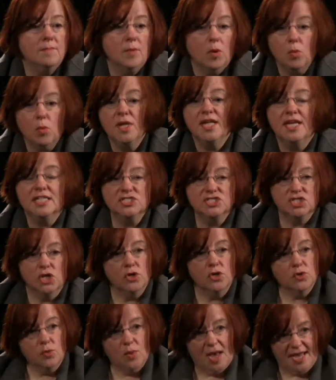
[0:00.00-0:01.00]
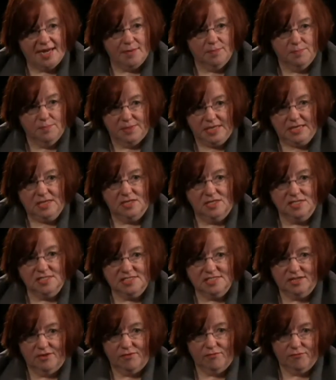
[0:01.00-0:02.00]
We can show you how to
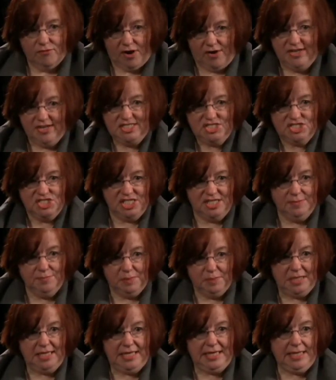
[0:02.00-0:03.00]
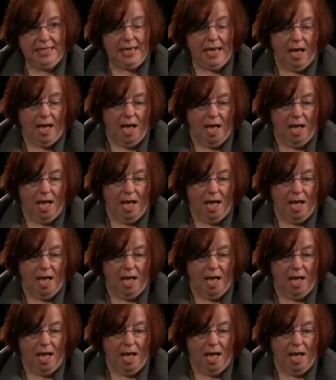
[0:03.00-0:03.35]
build very cheaply